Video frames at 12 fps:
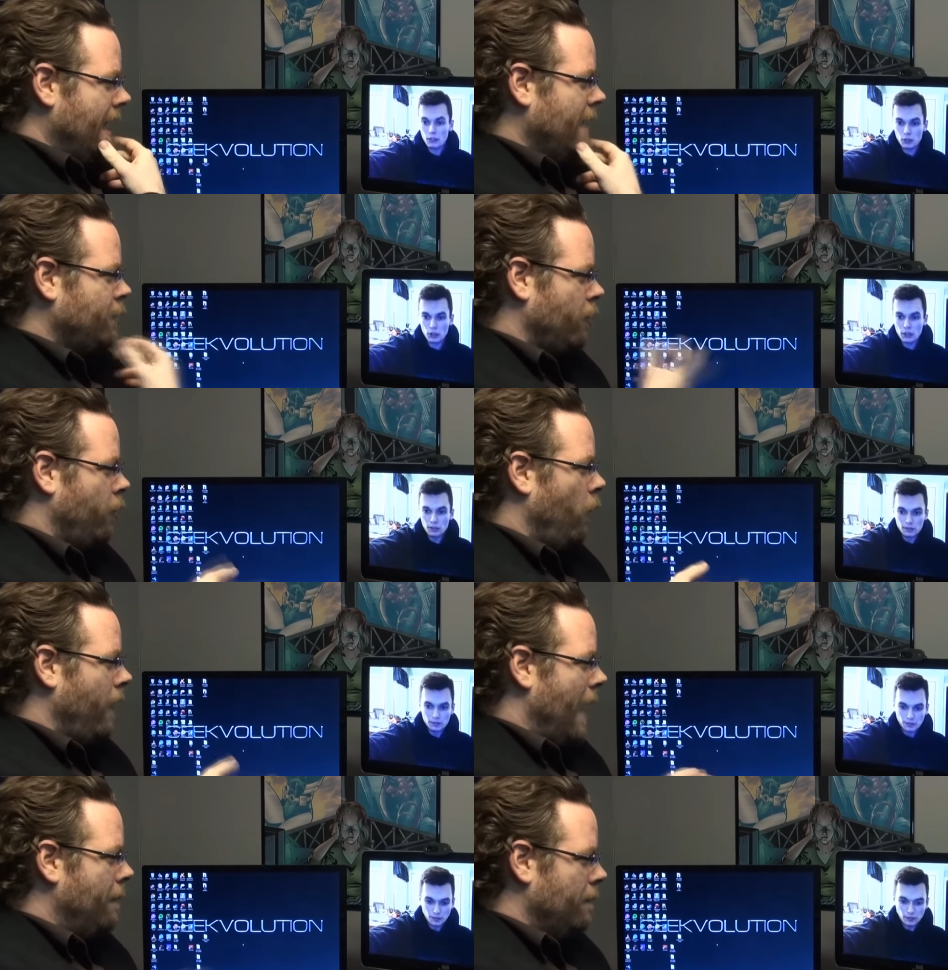Speaker 1: sure. kids are
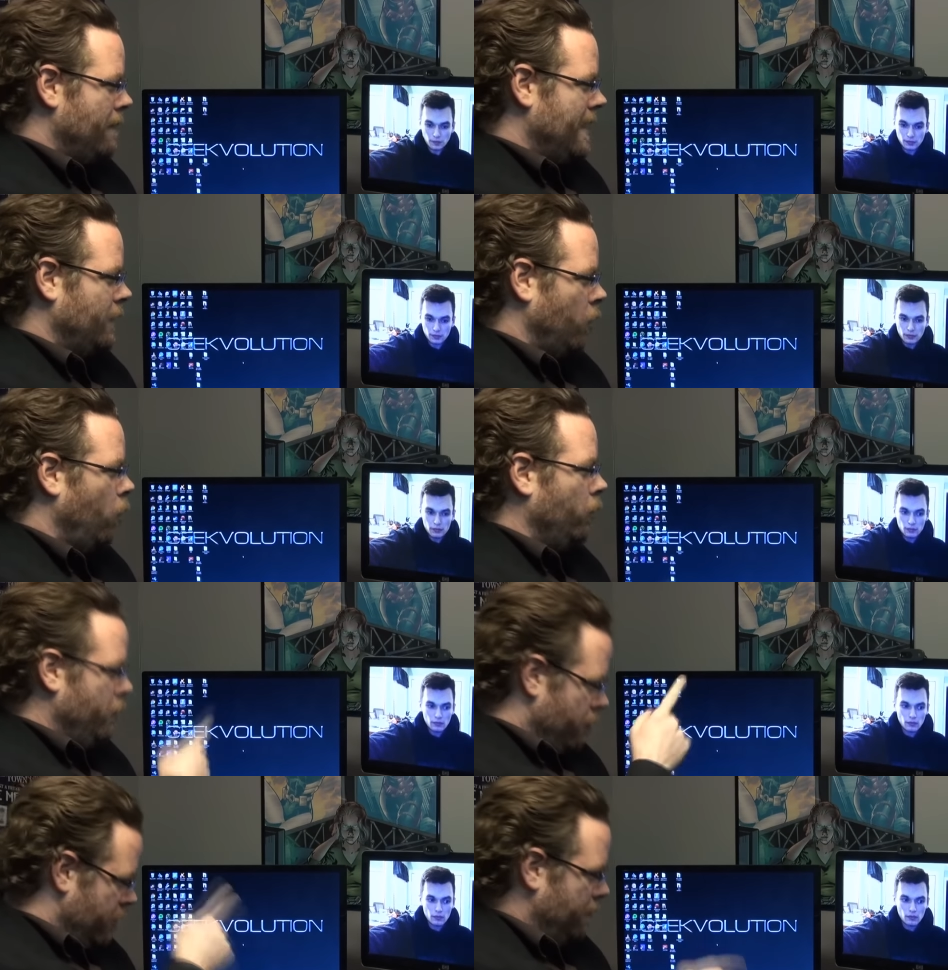growing up and being
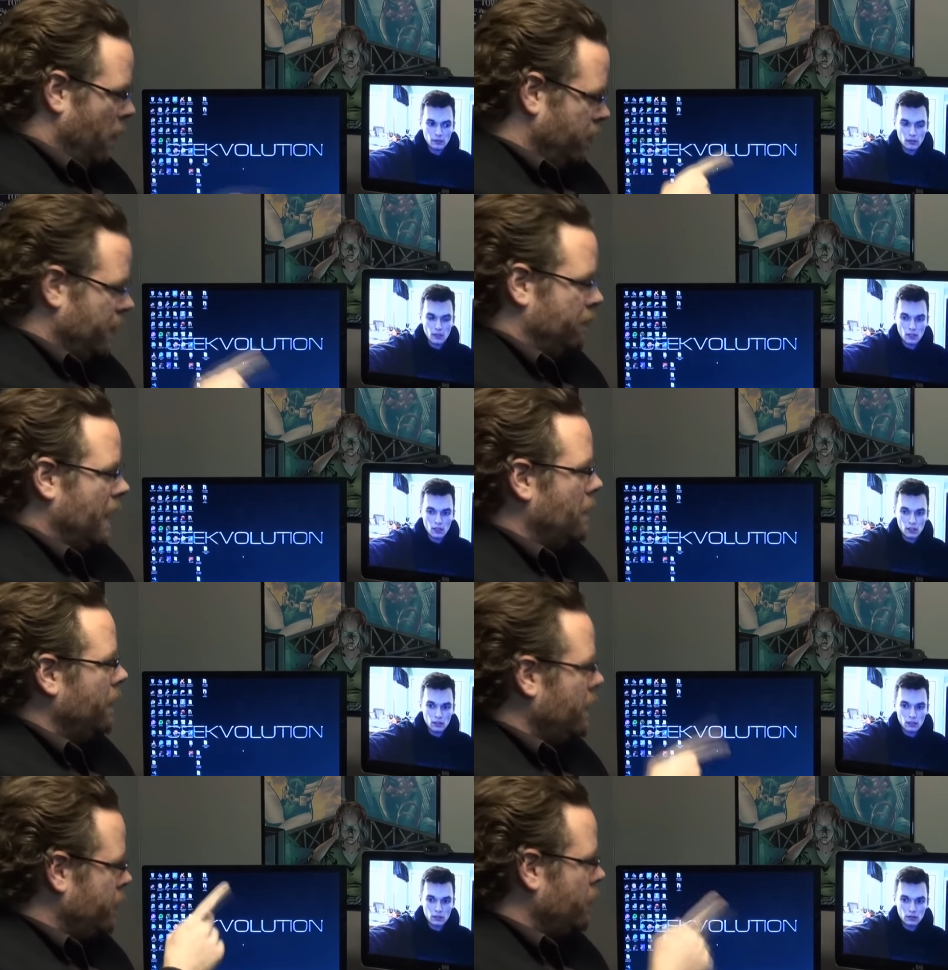told you're supposed to play
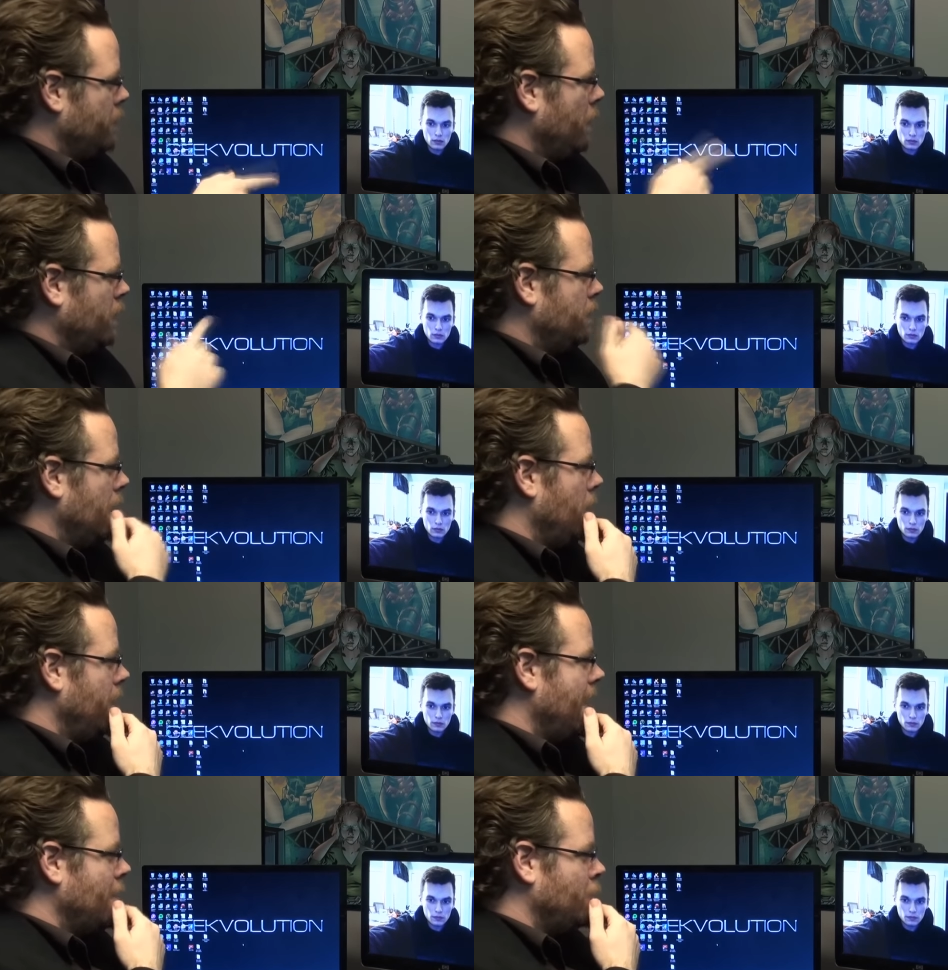with this or you're supposed to play
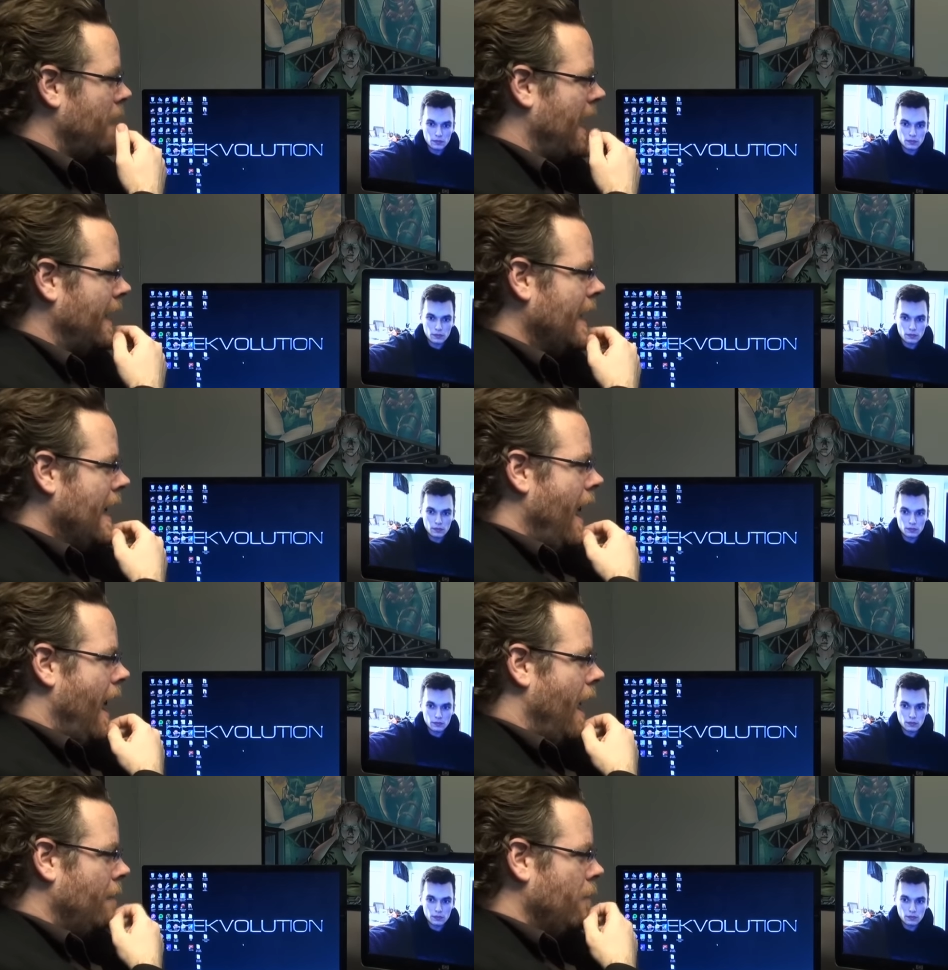with this and
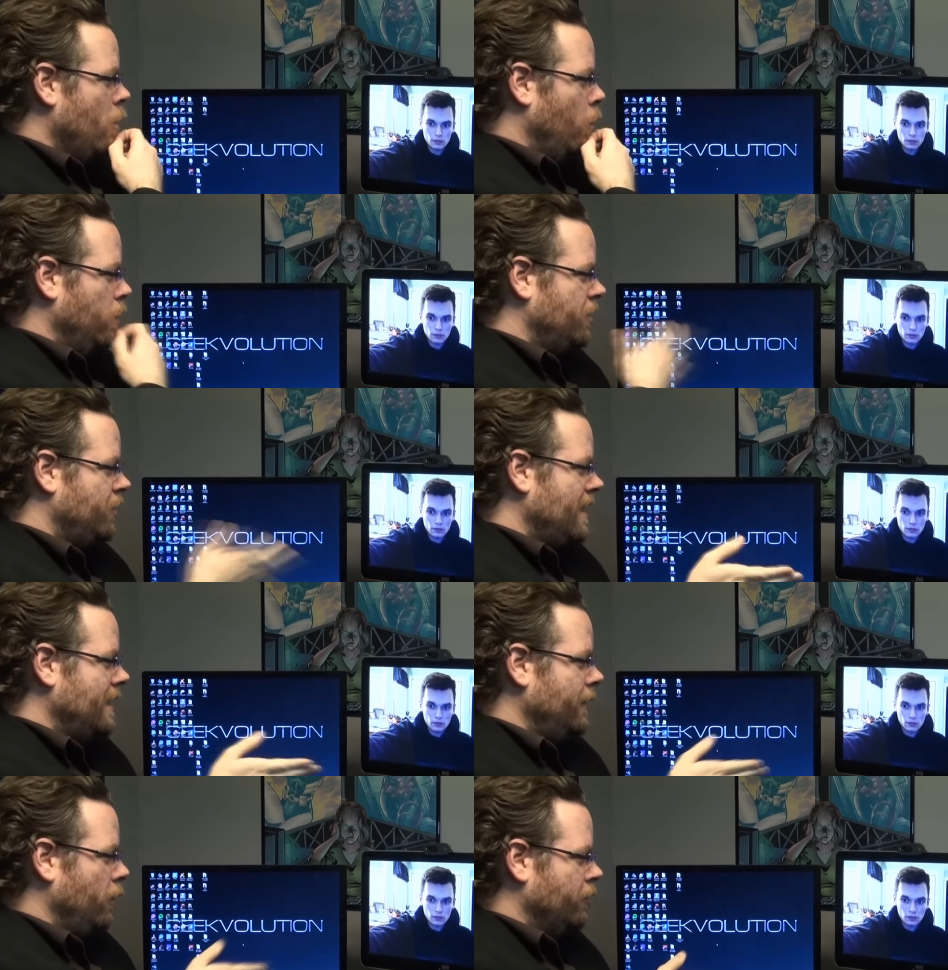um, we're
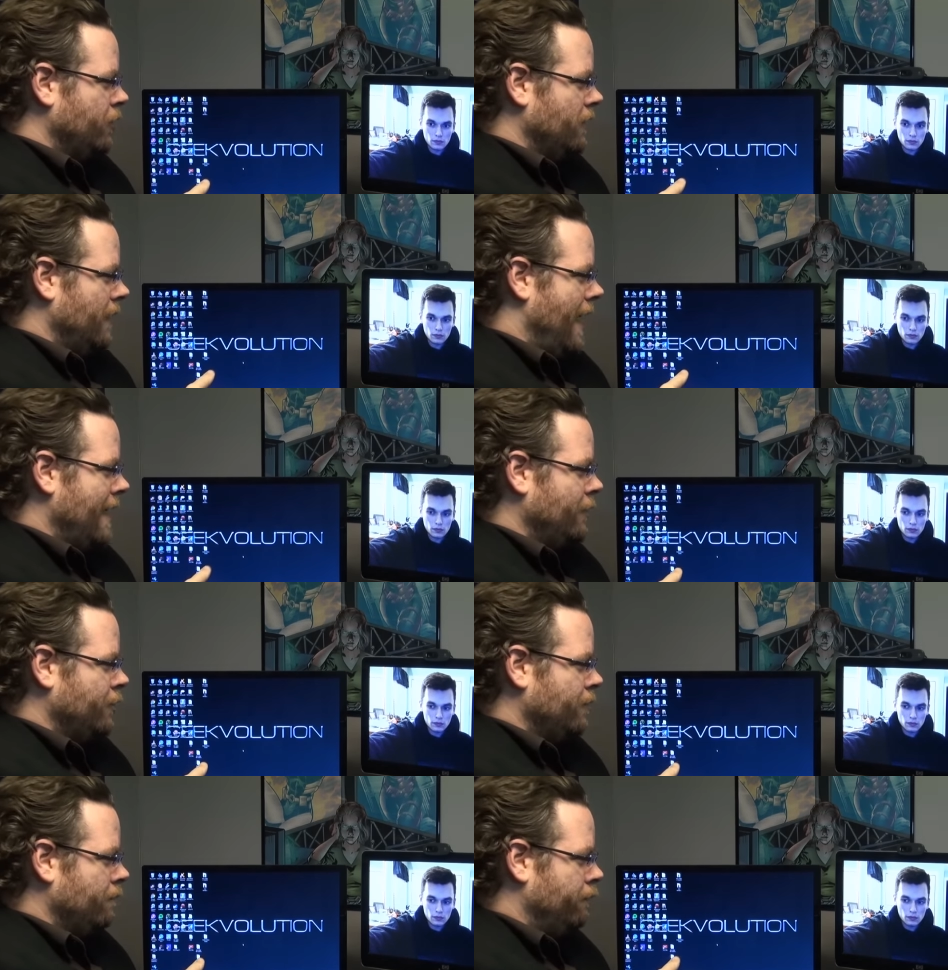seeing those
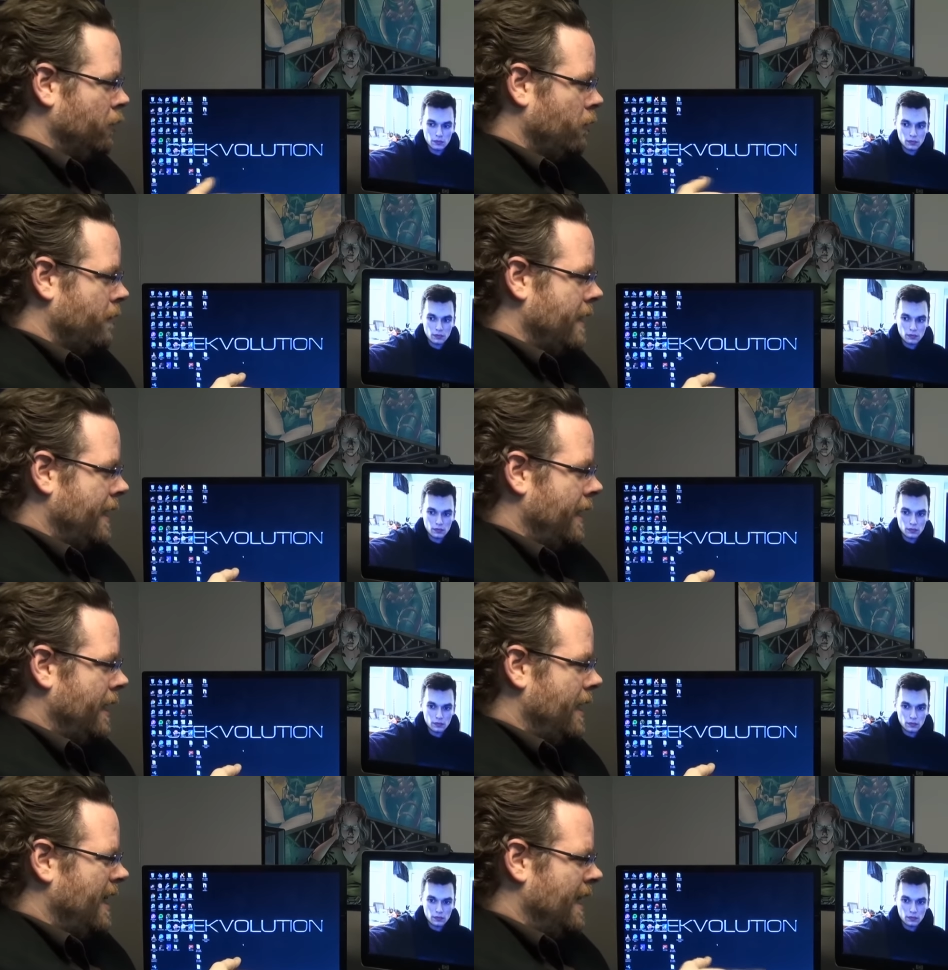lines
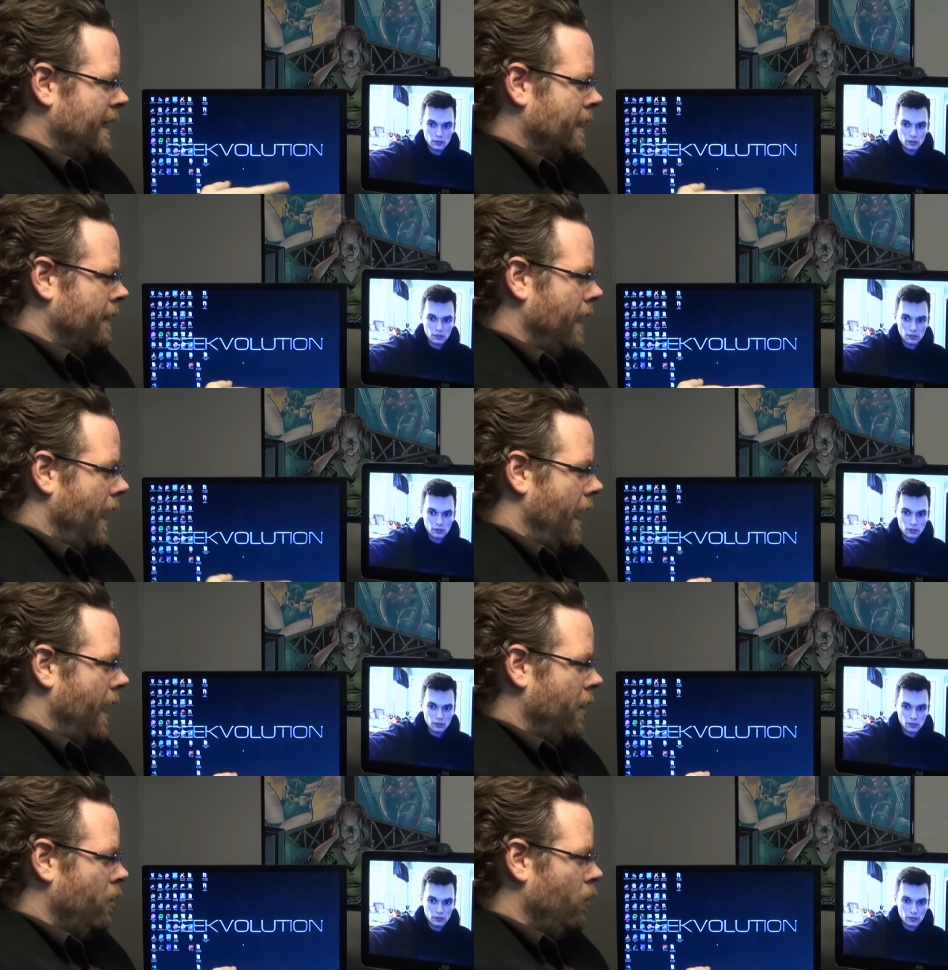blurring in
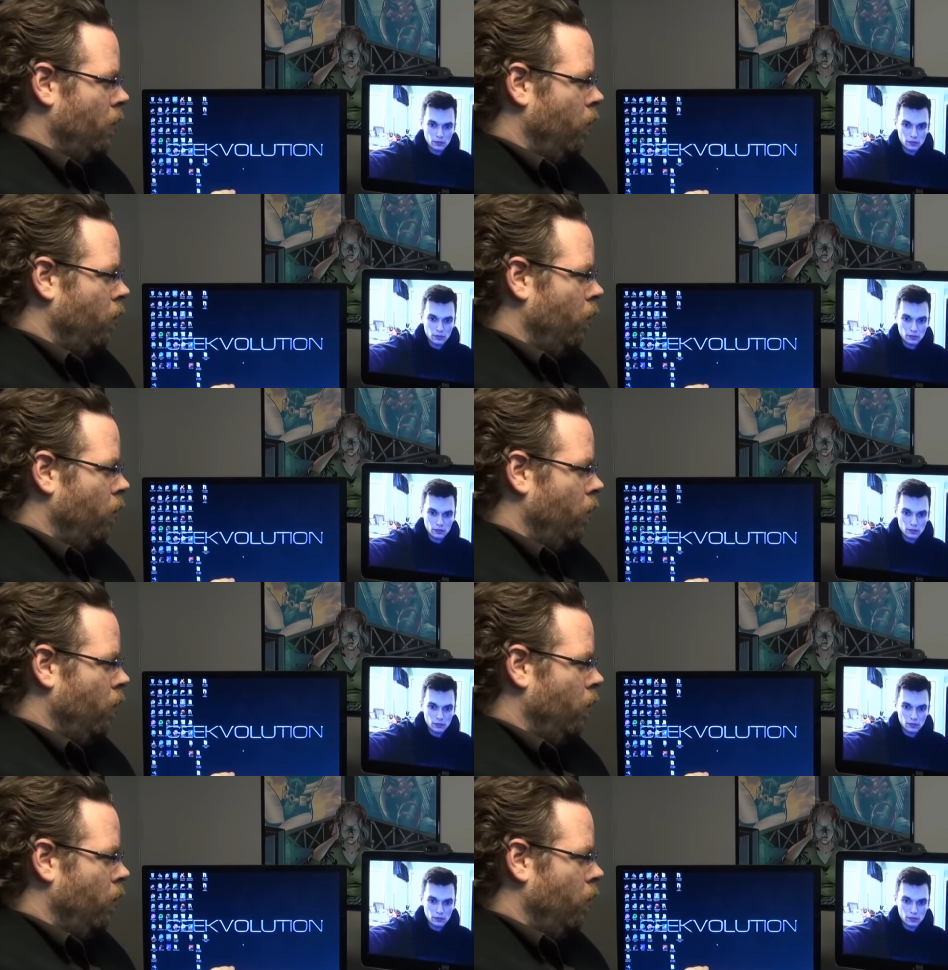uh,